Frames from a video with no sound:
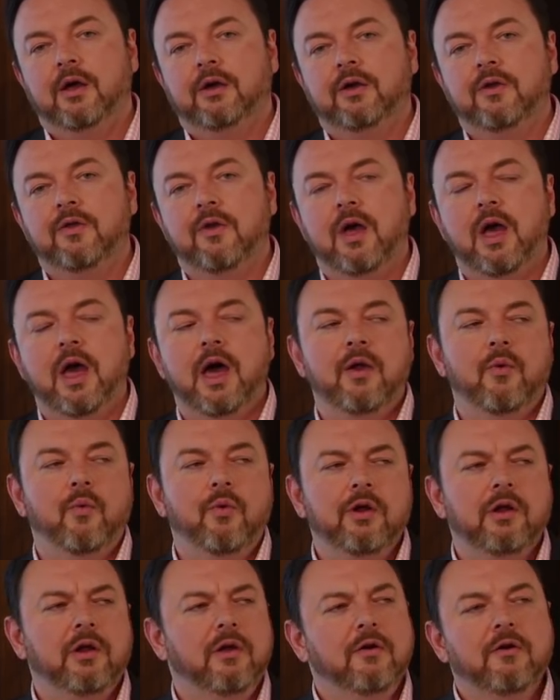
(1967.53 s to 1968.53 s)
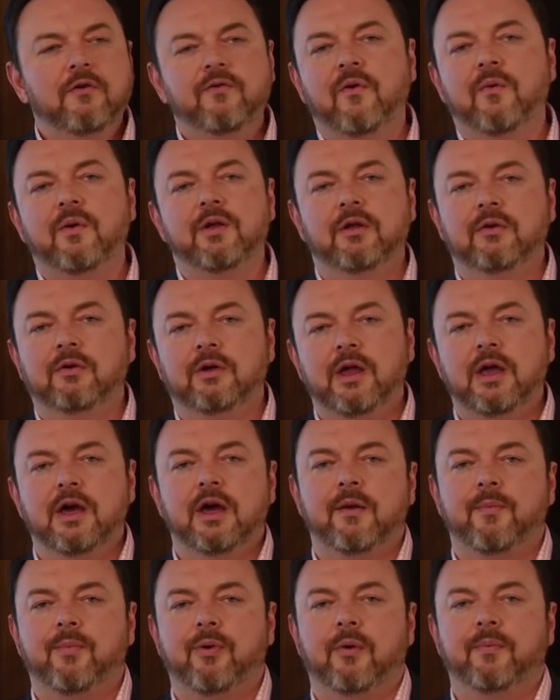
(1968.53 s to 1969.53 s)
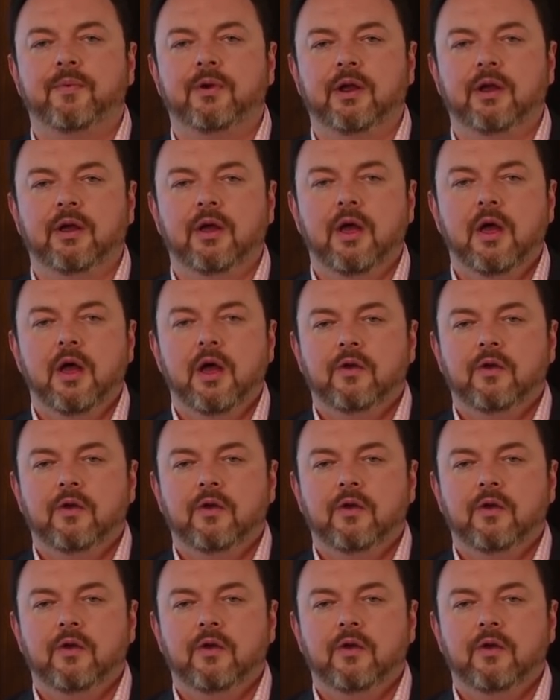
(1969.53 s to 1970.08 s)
What do you look for when you're looking at a property?